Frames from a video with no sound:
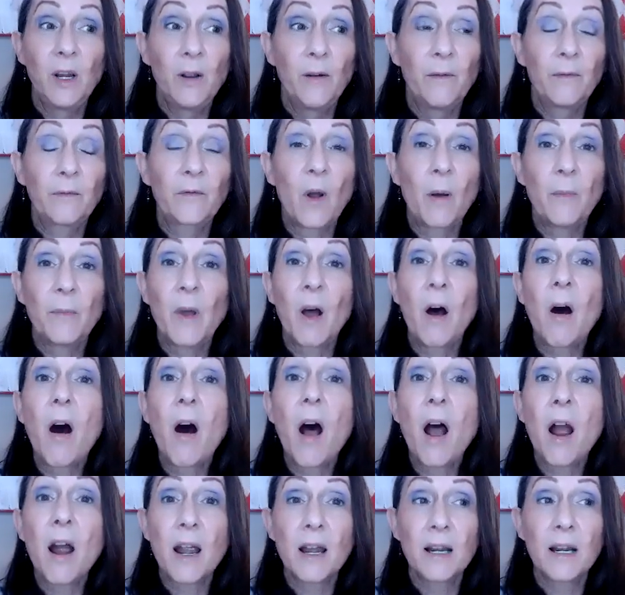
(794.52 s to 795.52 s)
from the
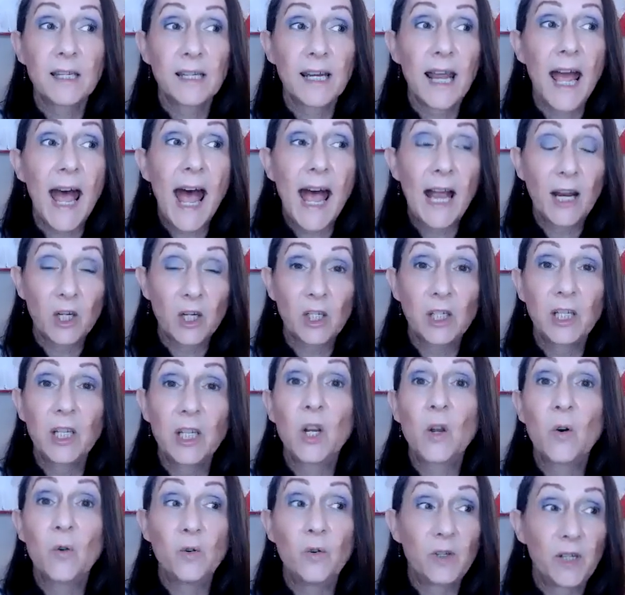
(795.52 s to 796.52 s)
heart actually
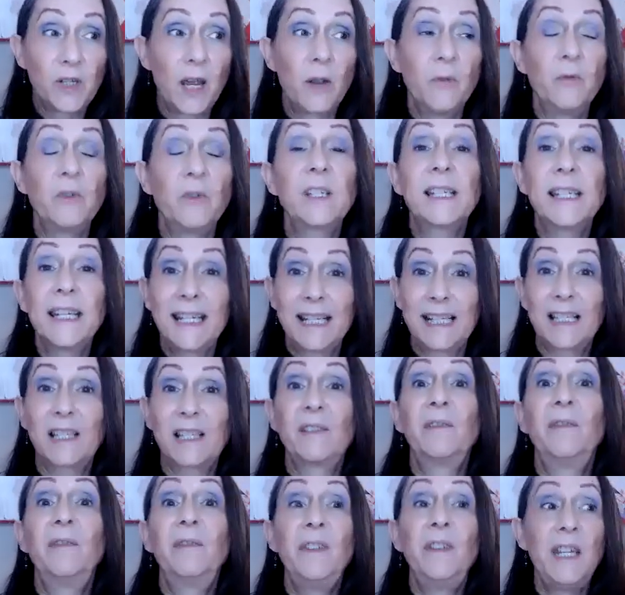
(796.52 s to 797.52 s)
goes out
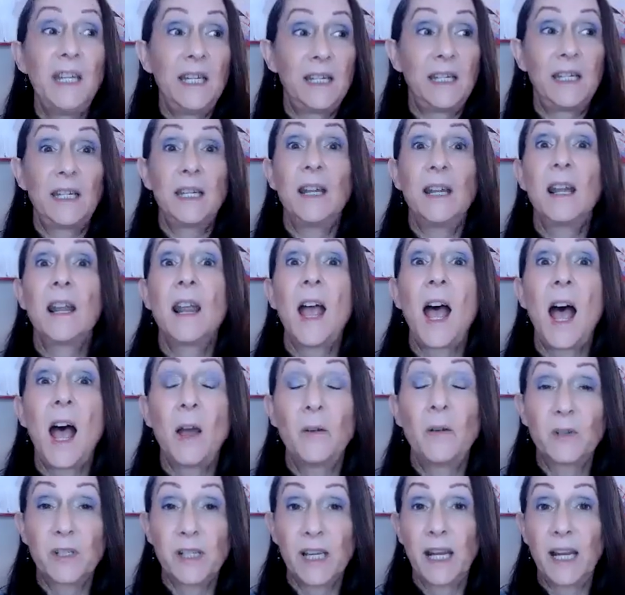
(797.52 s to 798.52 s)
6 feet
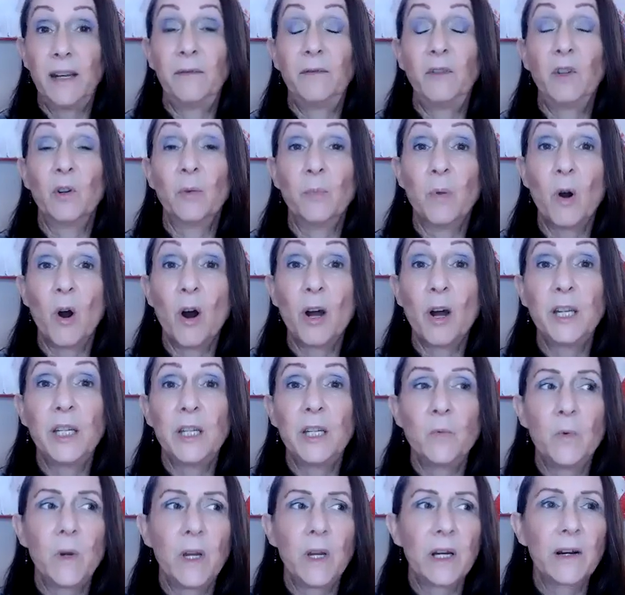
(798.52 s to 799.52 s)
outside of your body,
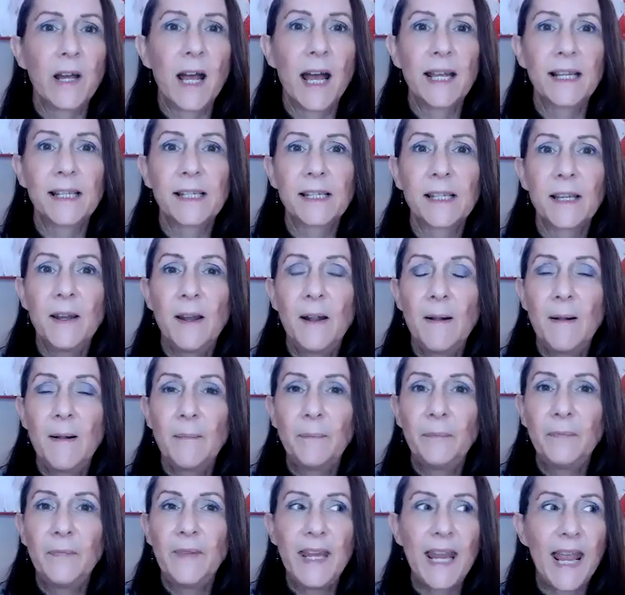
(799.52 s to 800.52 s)
whereas
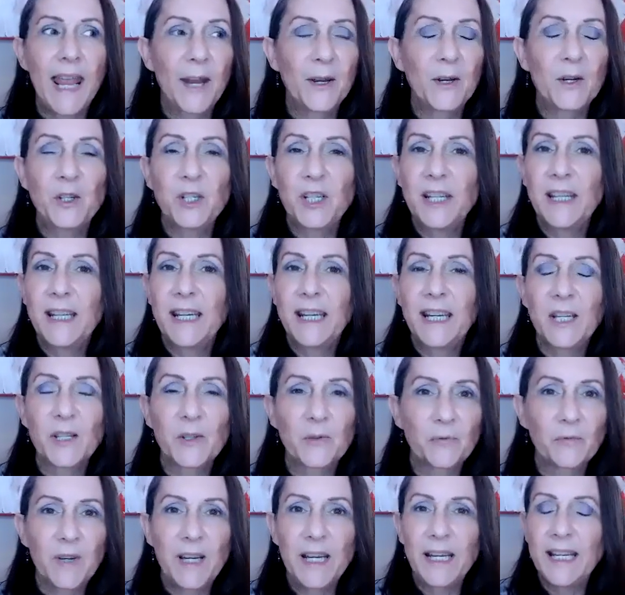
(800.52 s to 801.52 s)
the energy that
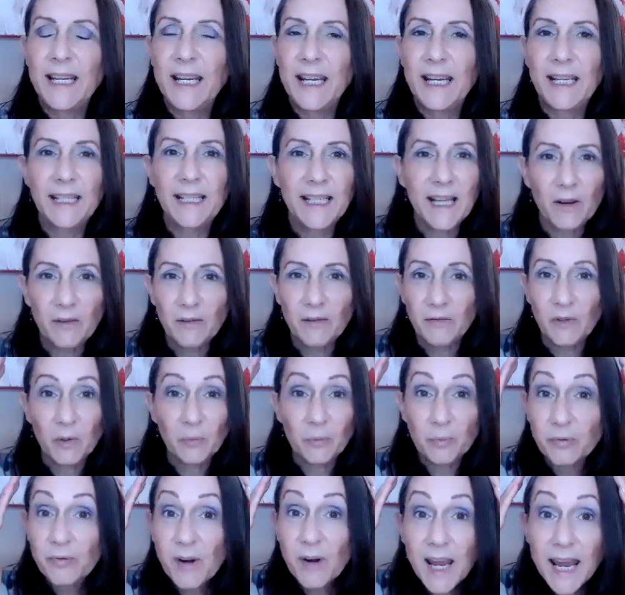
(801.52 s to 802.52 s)
gets radiated out of your
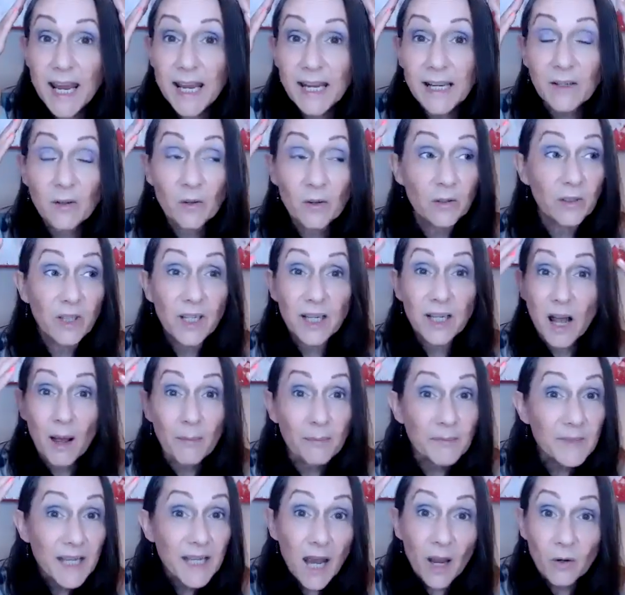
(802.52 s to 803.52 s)
brain only
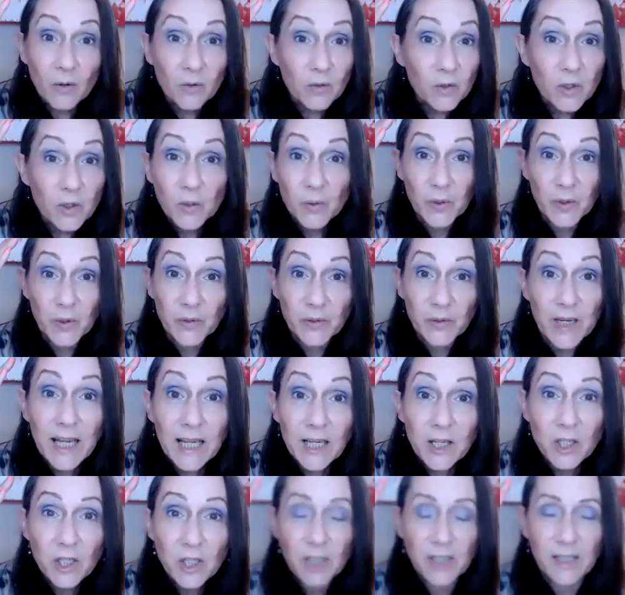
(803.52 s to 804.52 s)
comes out 2 or 3
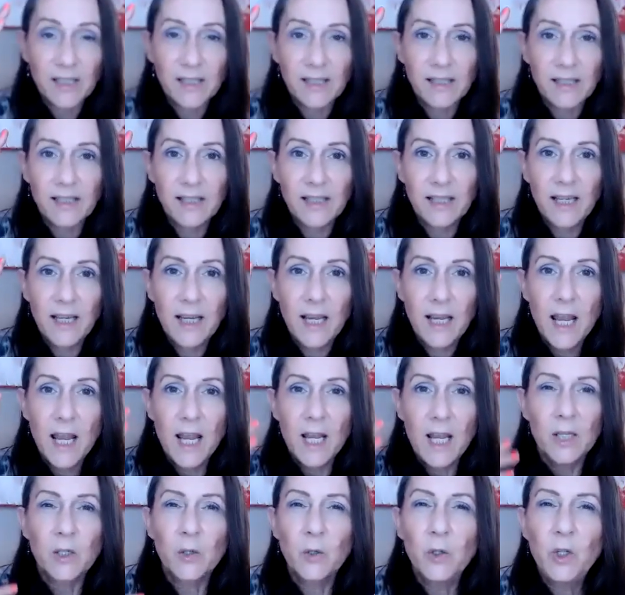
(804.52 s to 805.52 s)
inches.
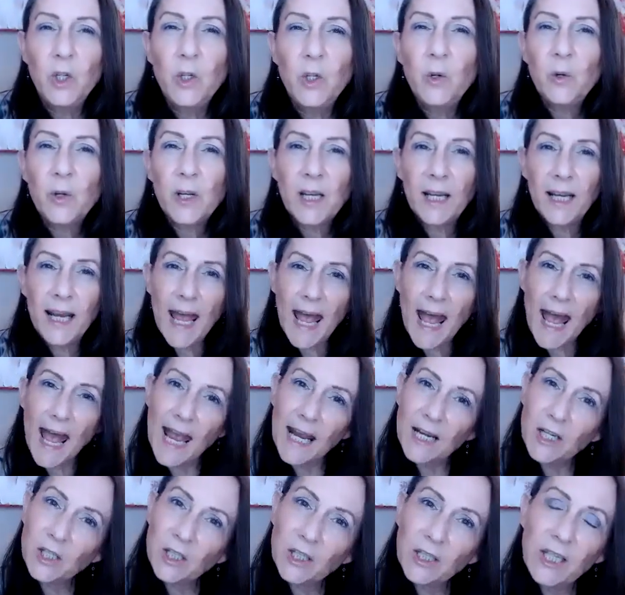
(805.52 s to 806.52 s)
So you can
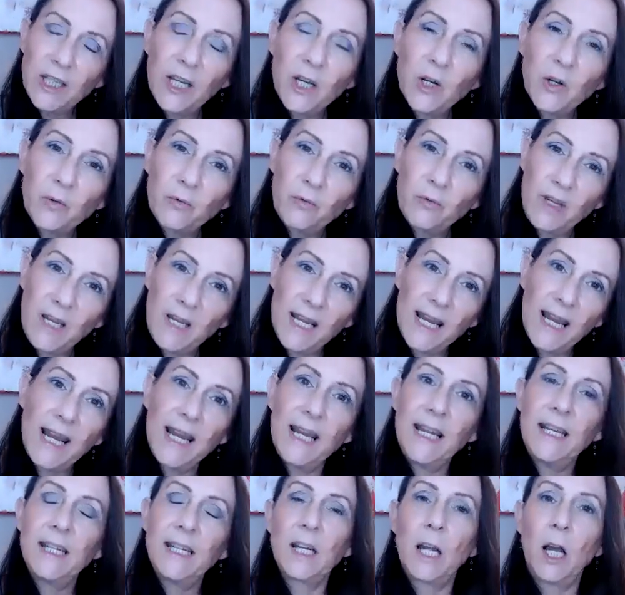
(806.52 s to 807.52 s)
actually
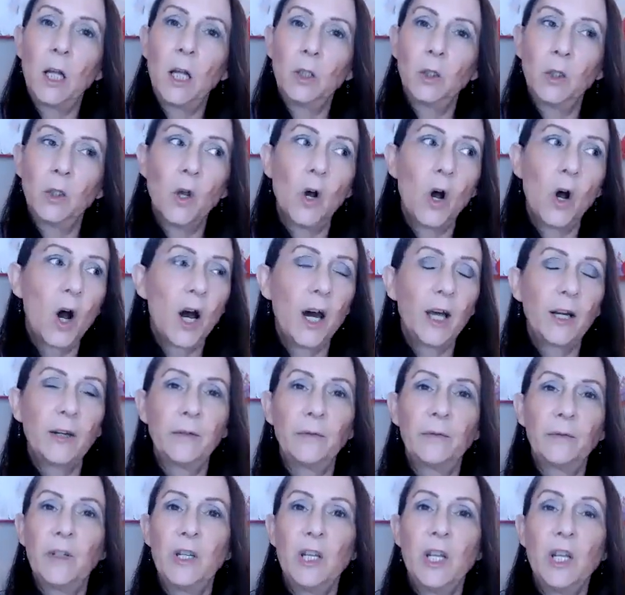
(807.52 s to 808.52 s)
create a lot
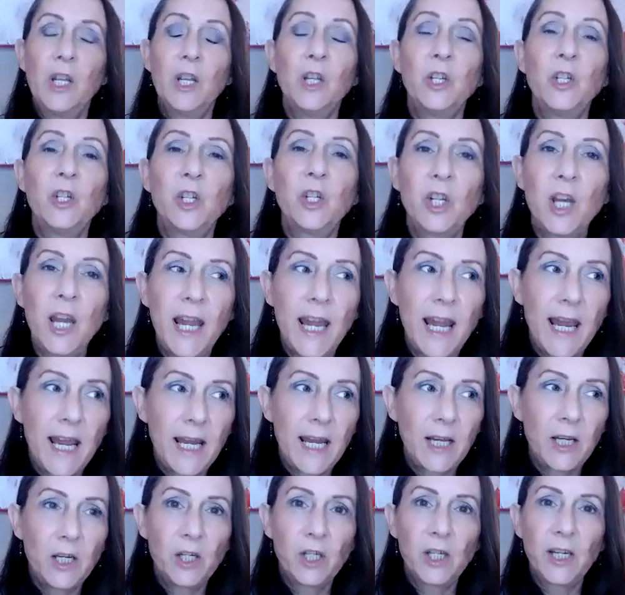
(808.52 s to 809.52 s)
of
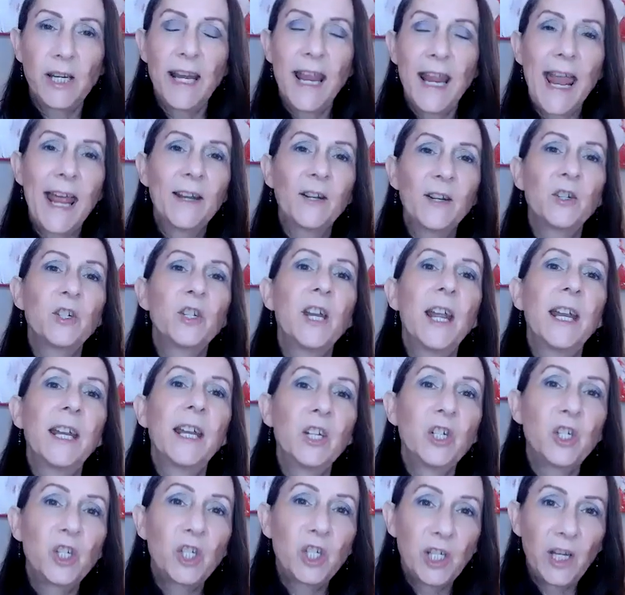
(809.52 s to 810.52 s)
change and energetic
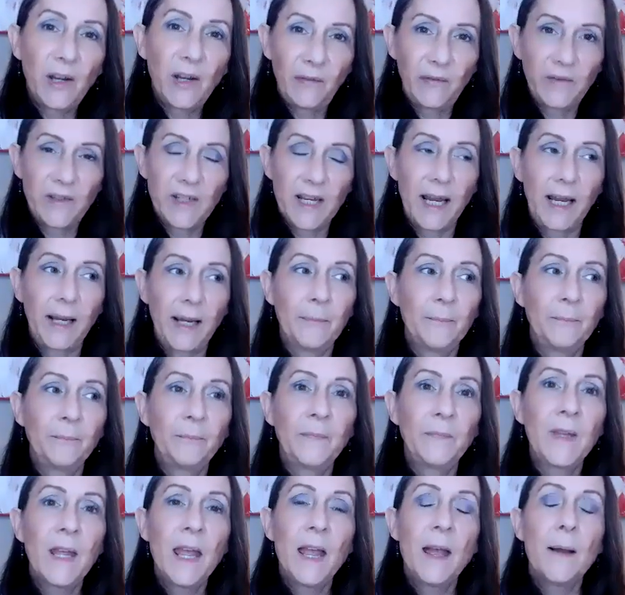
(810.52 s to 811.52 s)
shifting
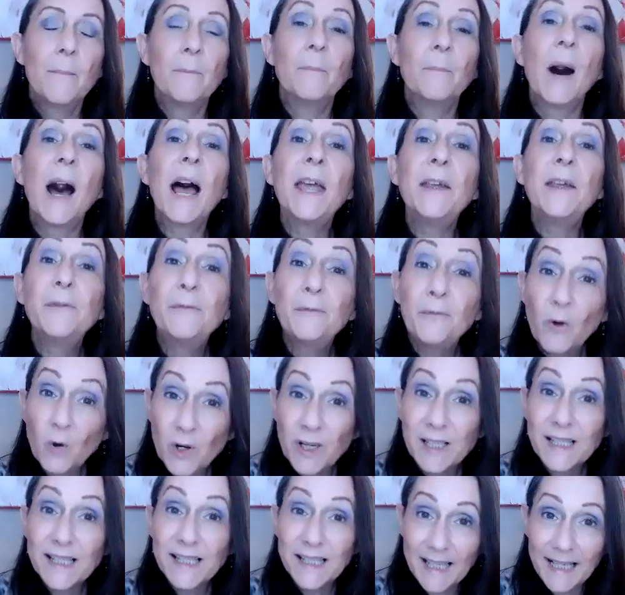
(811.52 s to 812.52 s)
by
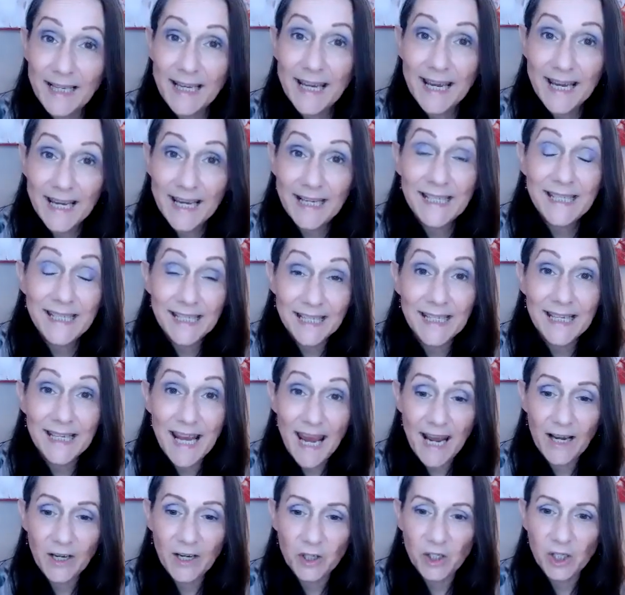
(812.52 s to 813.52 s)
focusing into the
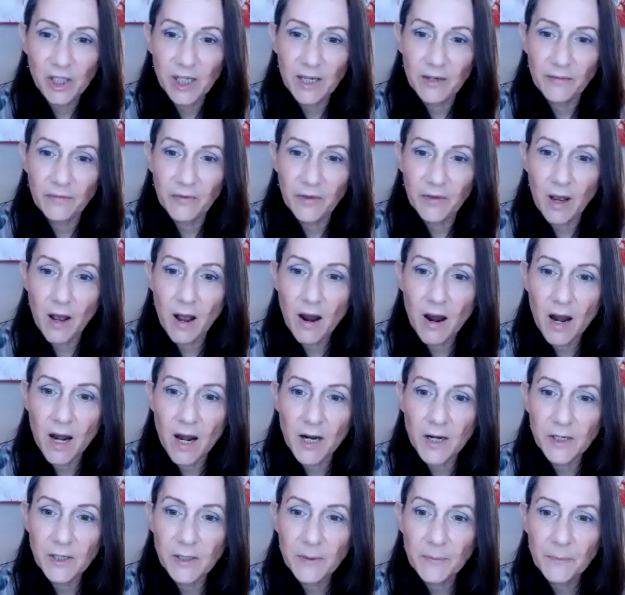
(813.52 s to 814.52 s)
energy of the
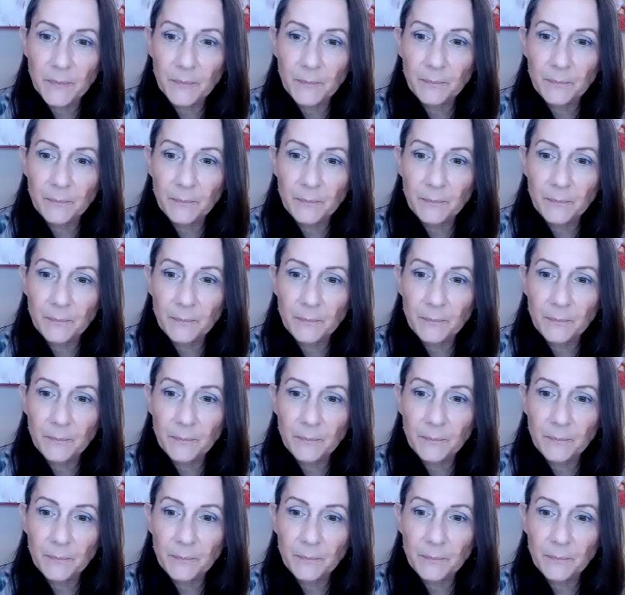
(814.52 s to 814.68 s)
heart.